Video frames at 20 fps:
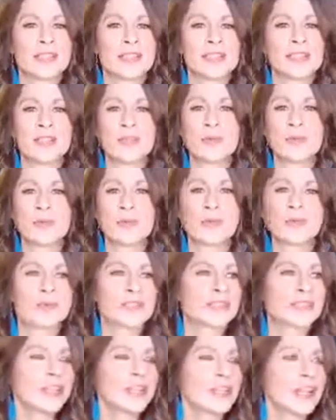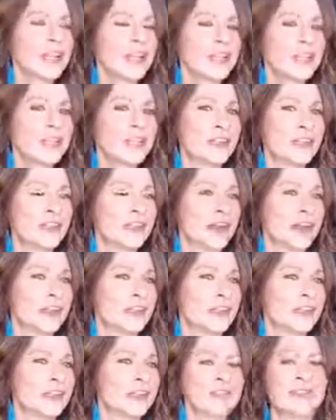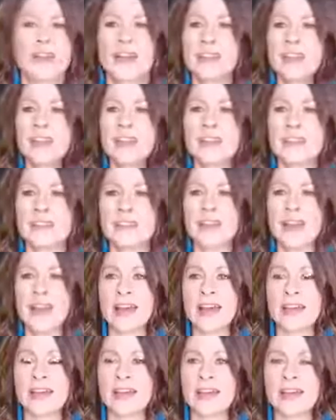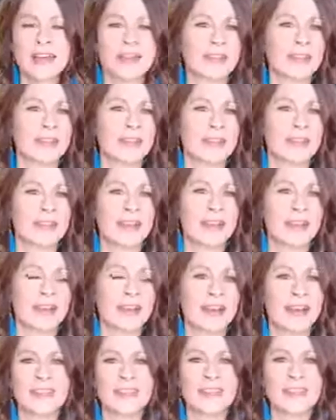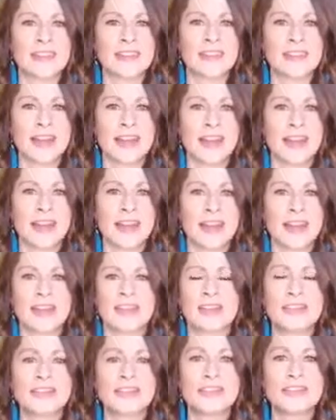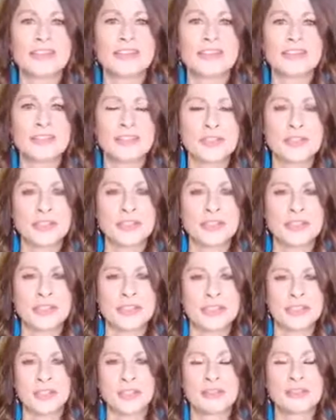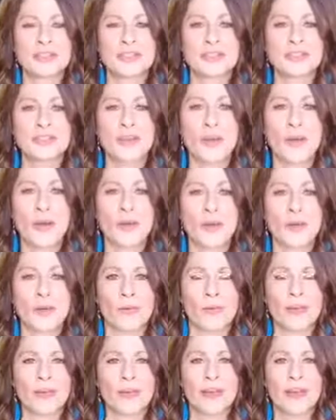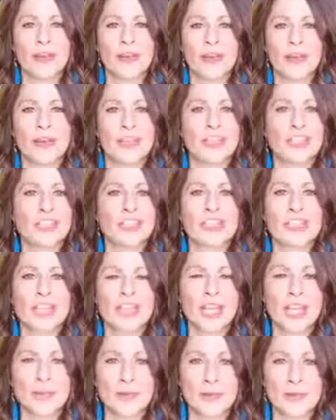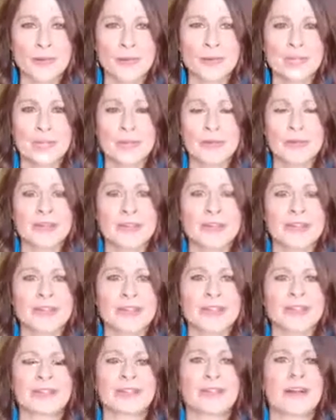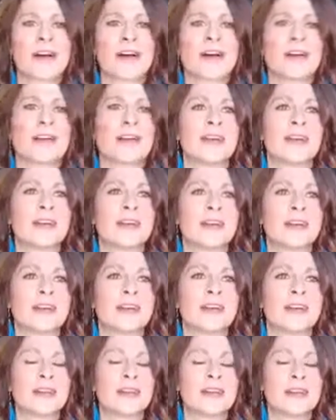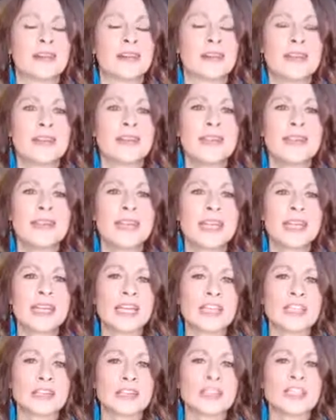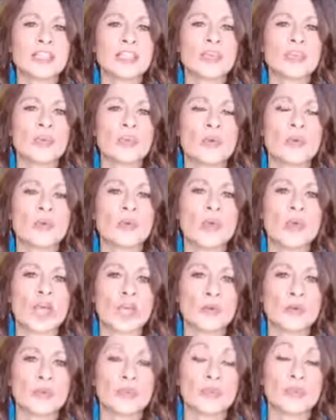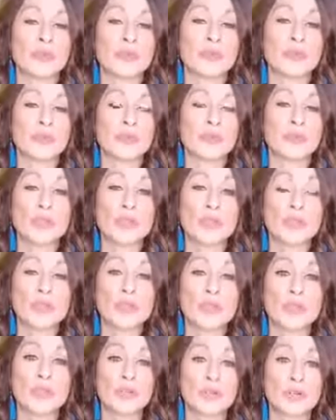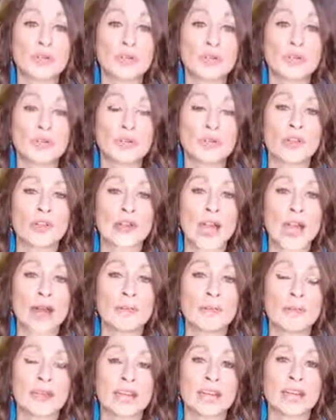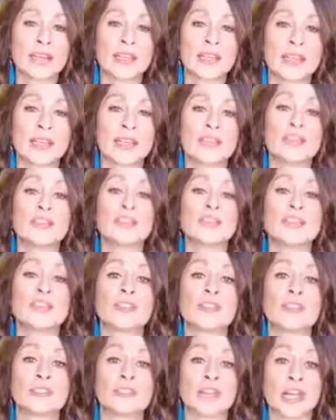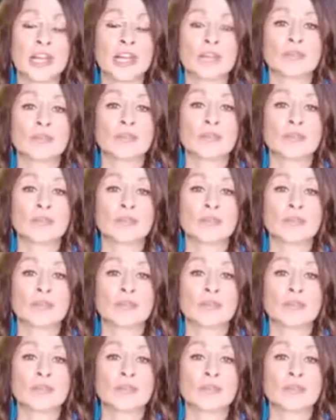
Like where you were just like, I'm going to do that. I'm going to do that. I'm going to do that. I'm going to do that. And you would just do it and you would just go and you didn't care what anybody else thought. Get the energy of the way it would be if you could pull that back into your life